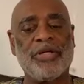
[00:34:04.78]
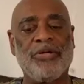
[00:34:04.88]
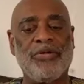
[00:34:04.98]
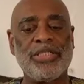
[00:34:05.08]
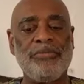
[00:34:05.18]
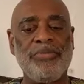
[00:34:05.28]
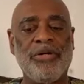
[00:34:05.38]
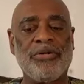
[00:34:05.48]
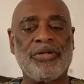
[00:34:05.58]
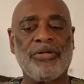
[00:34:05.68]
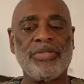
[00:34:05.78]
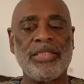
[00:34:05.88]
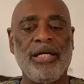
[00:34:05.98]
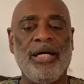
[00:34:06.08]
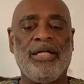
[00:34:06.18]
of the Course in
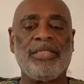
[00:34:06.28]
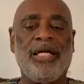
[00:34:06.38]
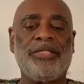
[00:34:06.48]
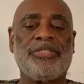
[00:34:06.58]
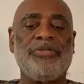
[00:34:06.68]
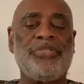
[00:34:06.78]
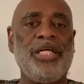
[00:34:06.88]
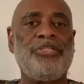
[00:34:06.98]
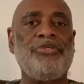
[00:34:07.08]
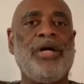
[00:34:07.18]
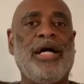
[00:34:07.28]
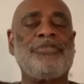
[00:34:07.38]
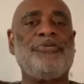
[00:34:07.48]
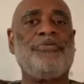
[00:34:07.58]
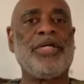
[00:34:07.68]
Miracles is to teach you
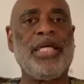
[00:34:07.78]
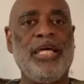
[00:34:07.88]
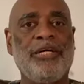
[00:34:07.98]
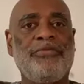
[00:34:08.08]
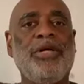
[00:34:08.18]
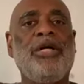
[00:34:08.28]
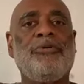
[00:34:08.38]
how to forgive,